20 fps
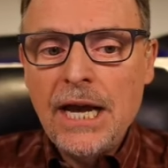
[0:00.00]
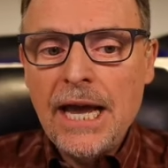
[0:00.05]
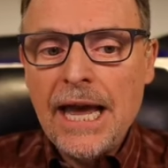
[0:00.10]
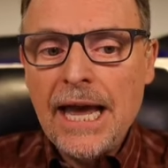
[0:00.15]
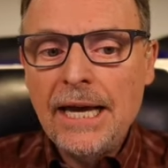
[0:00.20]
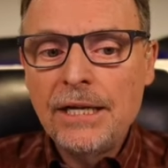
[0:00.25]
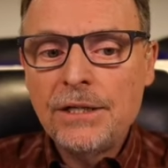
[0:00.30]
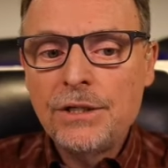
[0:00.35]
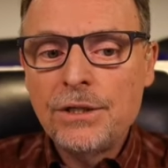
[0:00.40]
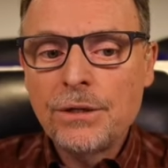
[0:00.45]

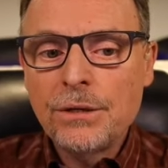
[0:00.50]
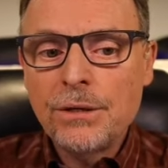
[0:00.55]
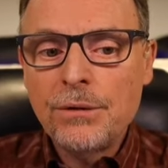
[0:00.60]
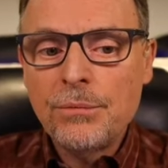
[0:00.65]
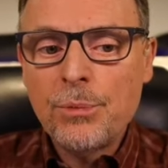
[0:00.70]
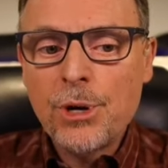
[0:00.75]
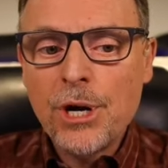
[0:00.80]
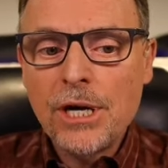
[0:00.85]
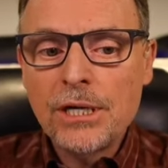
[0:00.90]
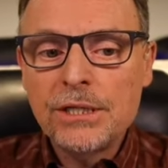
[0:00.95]
add to
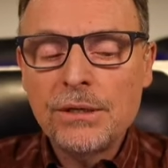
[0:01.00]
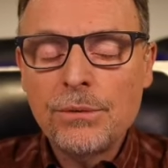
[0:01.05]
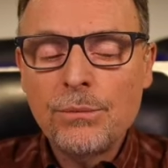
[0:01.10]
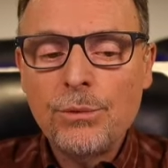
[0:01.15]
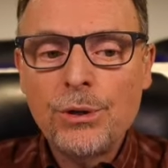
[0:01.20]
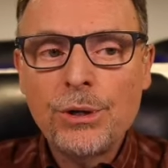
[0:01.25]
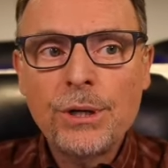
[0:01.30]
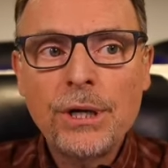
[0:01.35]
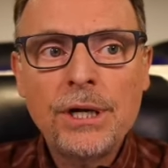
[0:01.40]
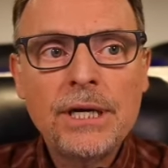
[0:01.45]
current project.
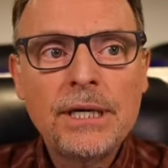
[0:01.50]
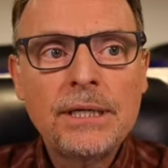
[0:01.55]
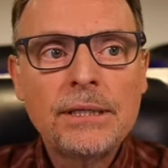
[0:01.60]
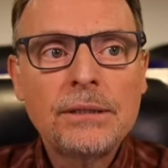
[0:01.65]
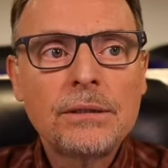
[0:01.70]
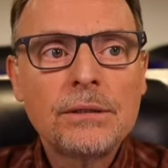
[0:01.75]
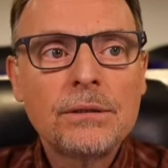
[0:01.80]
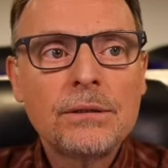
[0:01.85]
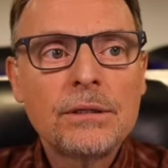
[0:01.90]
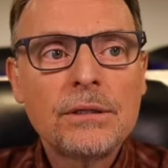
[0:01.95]
We're going to,
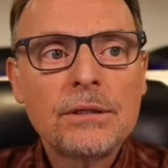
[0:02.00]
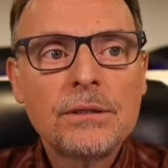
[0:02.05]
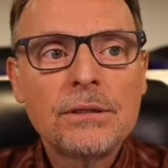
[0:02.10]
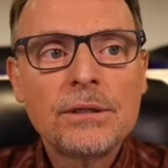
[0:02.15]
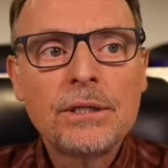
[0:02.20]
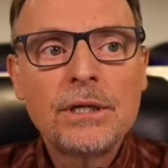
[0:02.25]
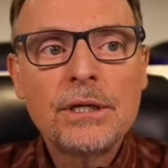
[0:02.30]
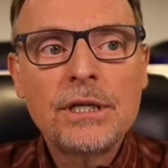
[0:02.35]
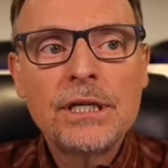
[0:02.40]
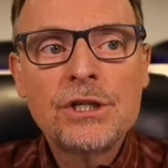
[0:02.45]

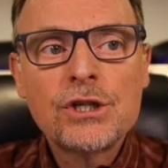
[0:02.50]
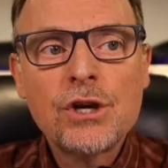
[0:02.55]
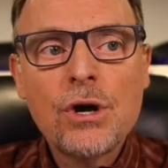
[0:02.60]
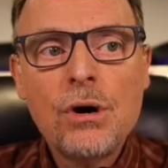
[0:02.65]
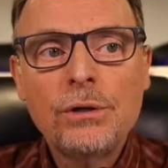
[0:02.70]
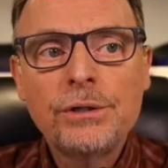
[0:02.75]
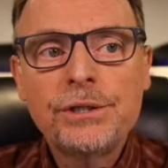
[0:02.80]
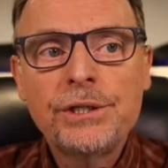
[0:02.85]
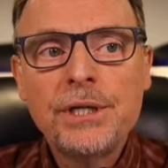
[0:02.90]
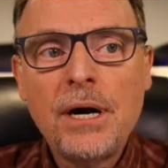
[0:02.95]
it's
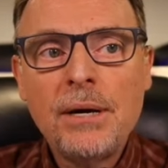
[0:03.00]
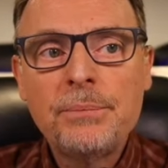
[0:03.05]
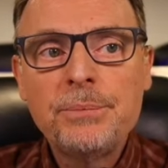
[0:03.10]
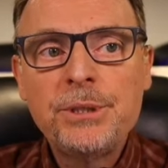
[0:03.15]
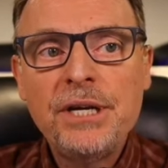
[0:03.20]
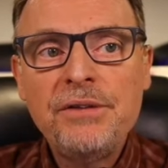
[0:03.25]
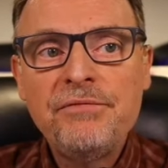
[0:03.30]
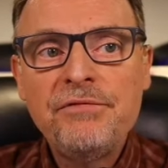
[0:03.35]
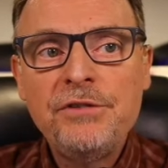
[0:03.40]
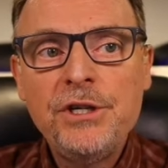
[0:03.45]
called top
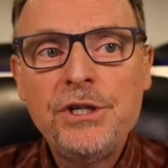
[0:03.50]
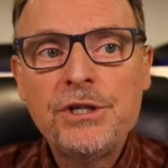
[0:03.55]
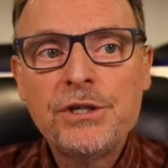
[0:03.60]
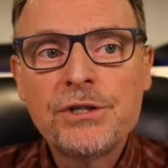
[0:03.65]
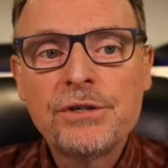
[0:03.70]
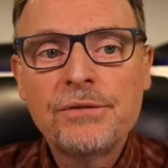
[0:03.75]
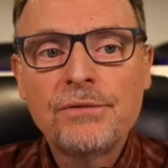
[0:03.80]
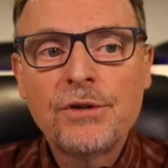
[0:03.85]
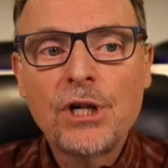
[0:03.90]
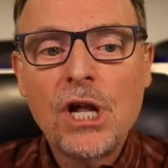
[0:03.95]
10
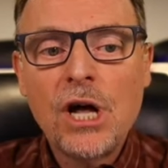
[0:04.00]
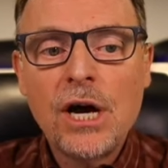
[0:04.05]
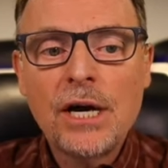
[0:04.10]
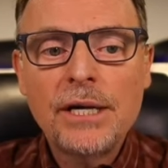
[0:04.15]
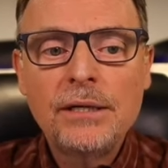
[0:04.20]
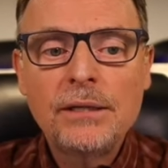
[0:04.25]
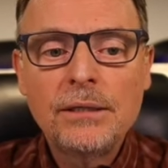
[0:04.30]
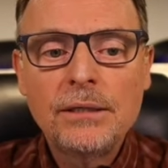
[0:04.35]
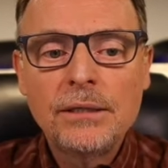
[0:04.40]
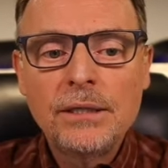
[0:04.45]
features of Claude.